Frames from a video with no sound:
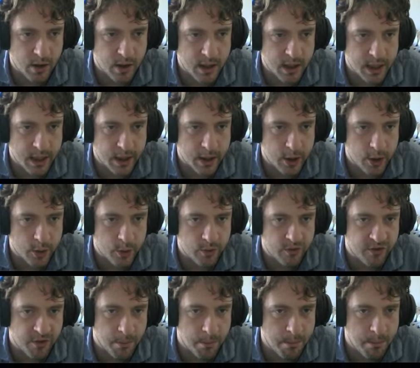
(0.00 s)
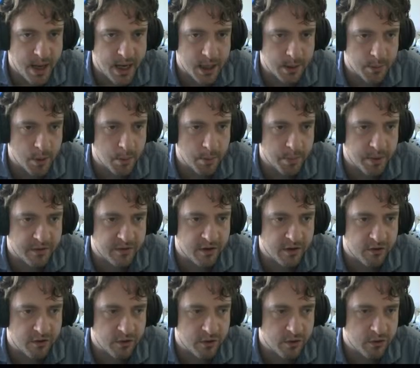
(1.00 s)
includes a minimum
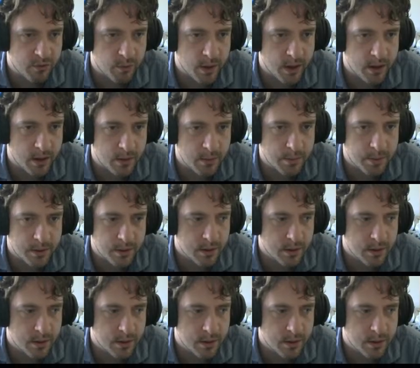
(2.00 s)
position as well.